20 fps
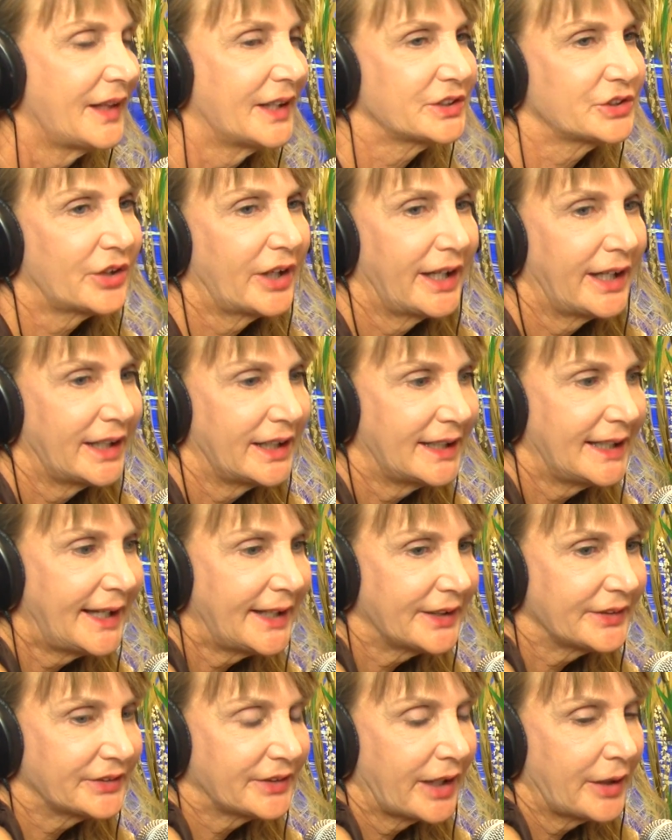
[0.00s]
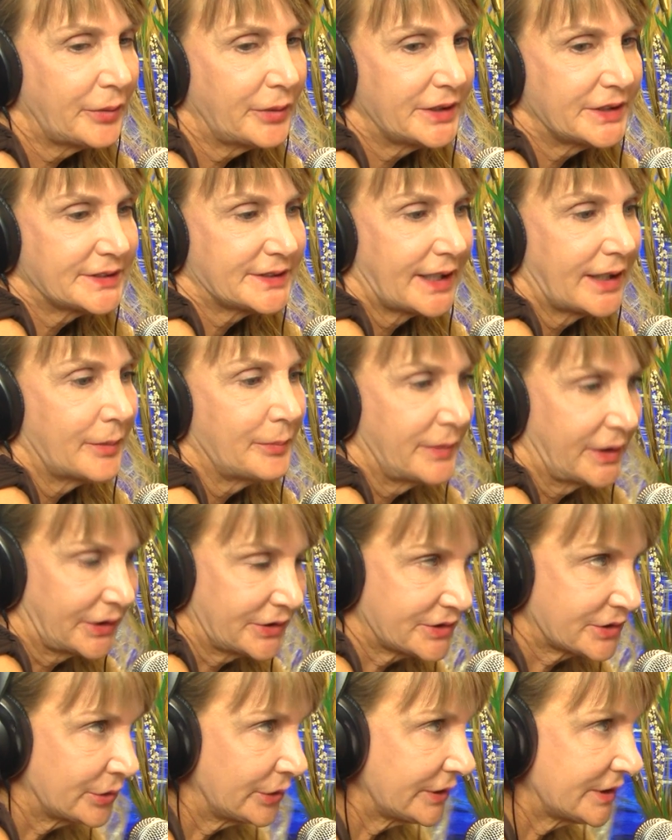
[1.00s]
That's right. Yes, I was a middle
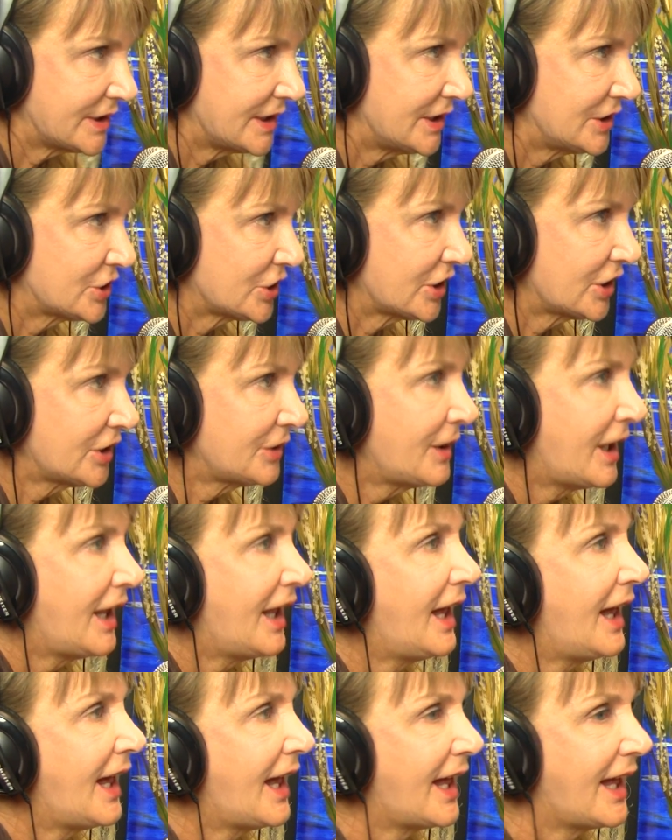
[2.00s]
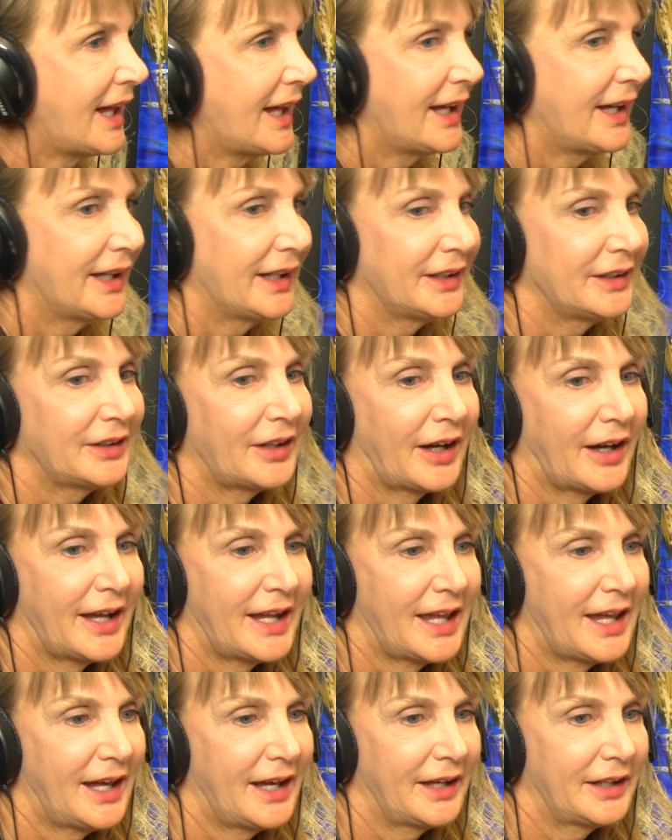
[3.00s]
school teacher, and I
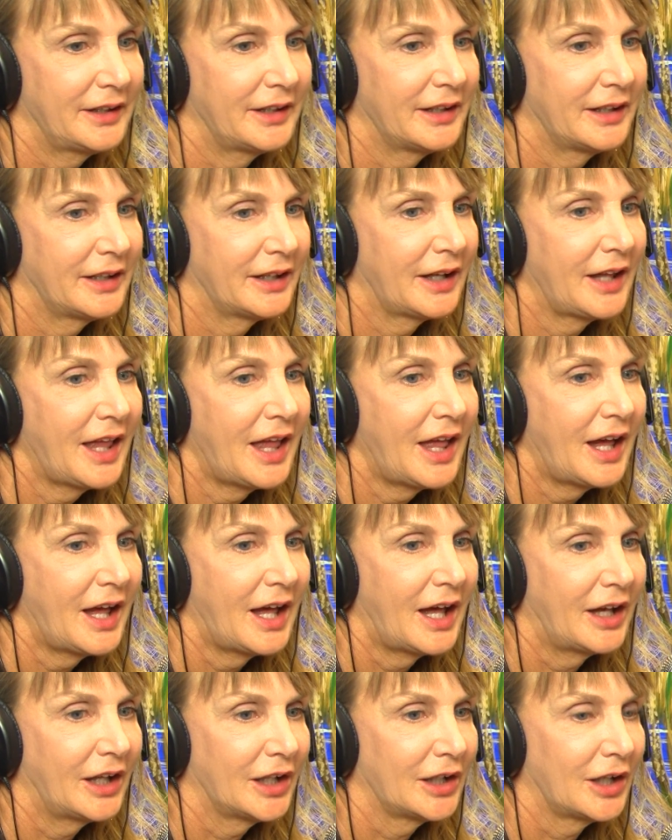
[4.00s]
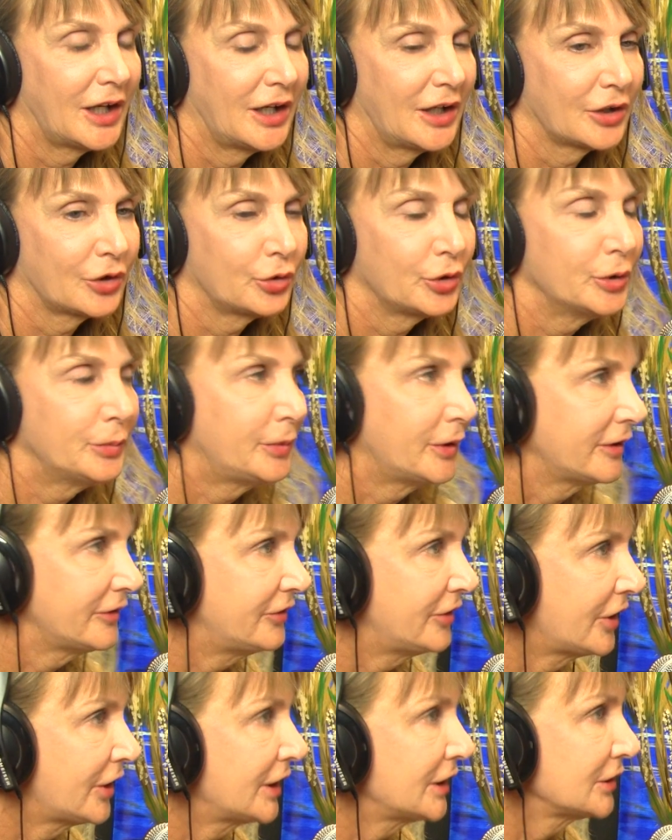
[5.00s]
had a group of
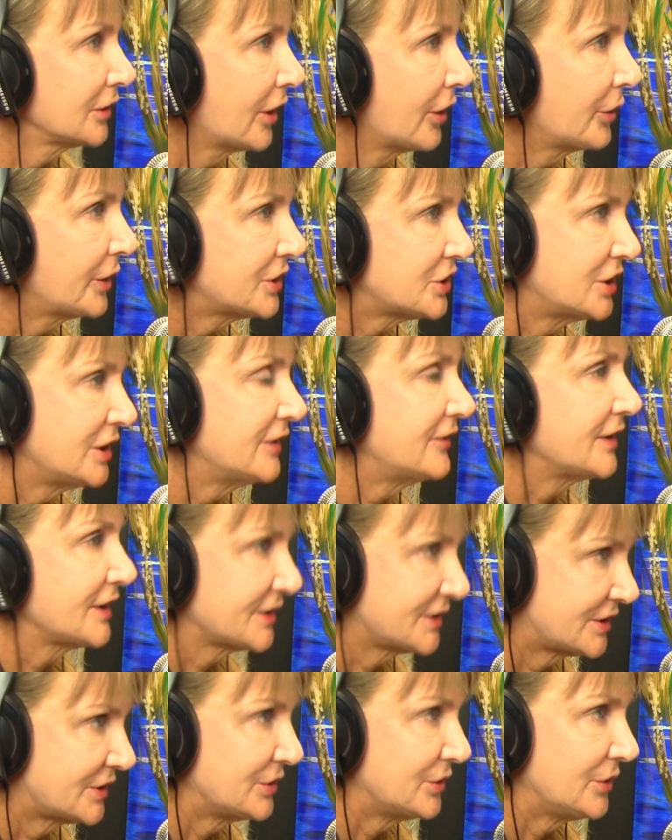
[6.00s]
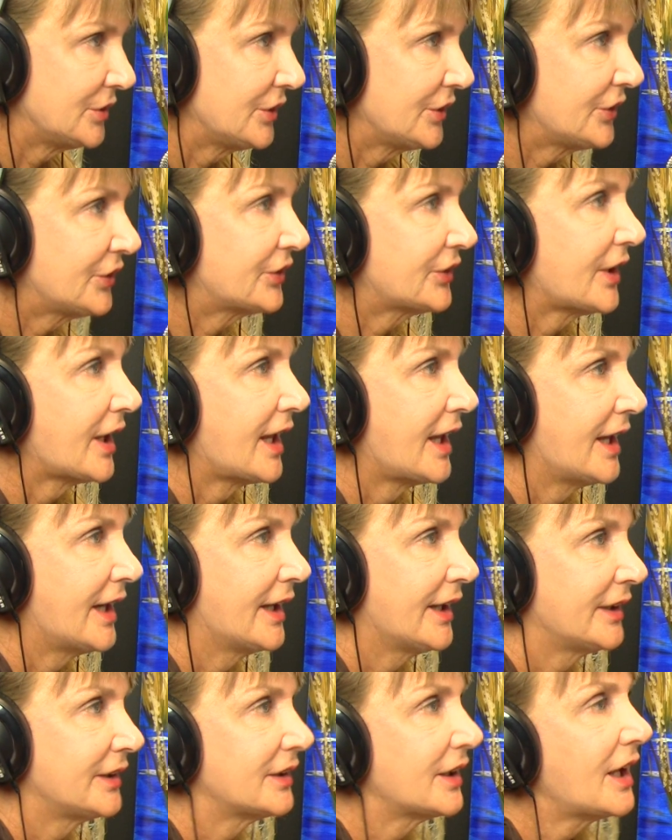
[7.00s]
very low achieving students,
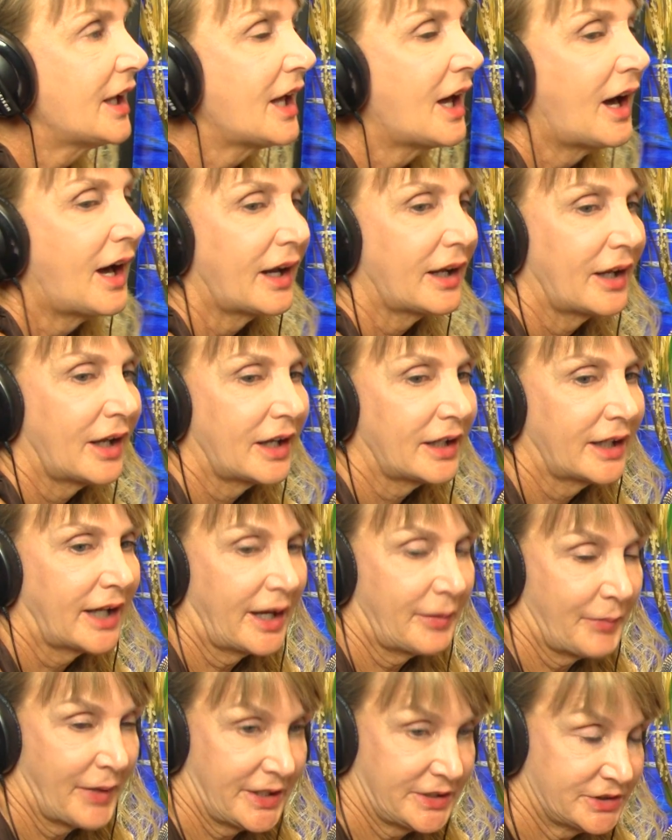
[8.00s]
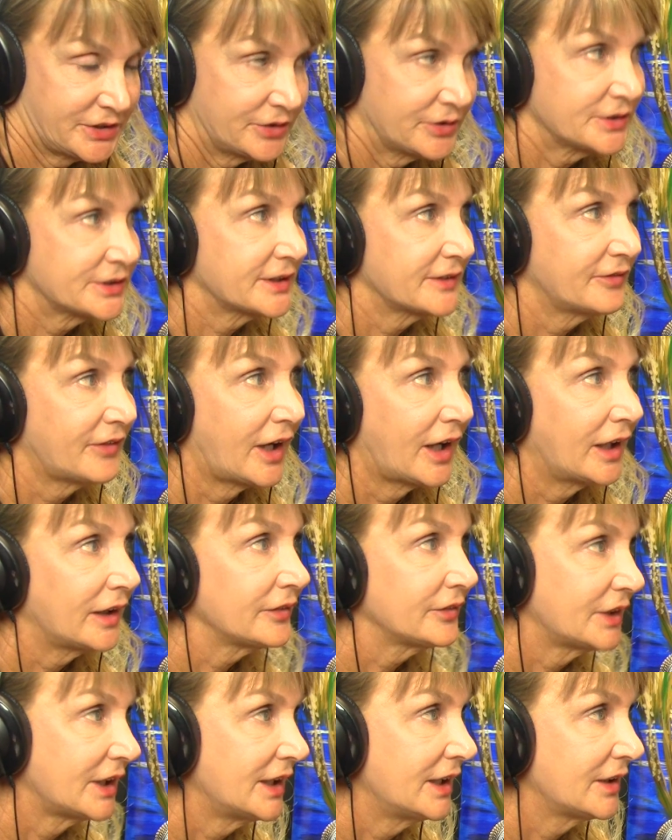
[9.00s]
and got my students
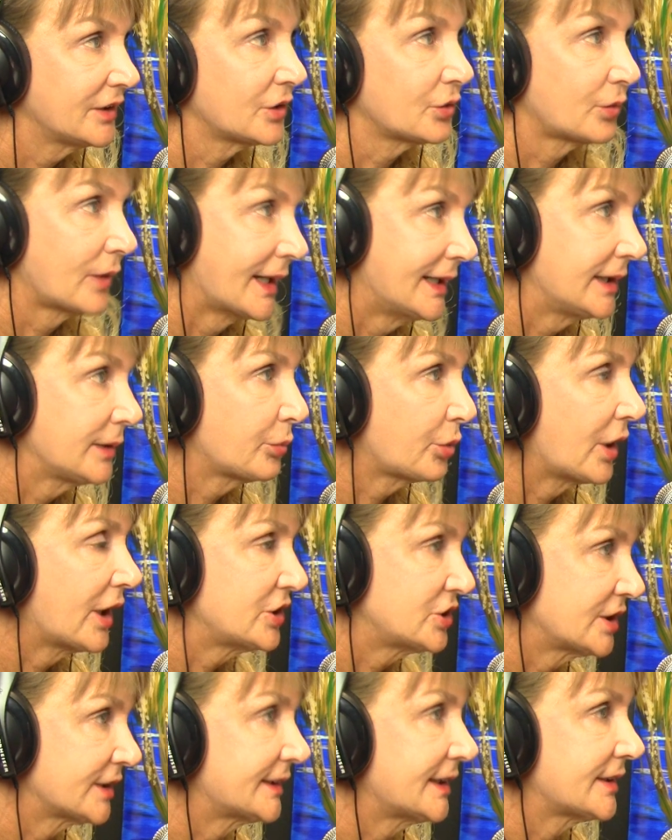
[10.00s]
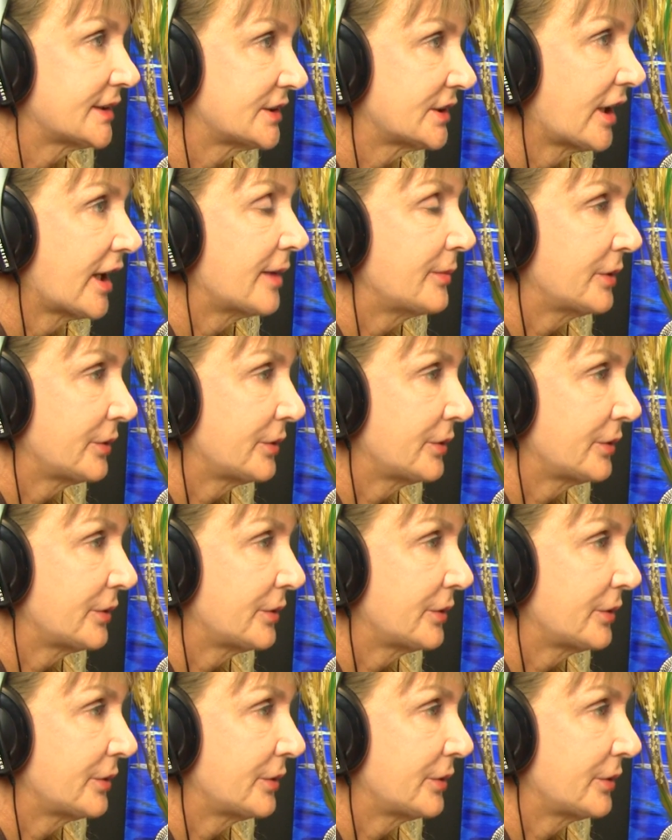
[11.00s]
involved in the writing project at the time.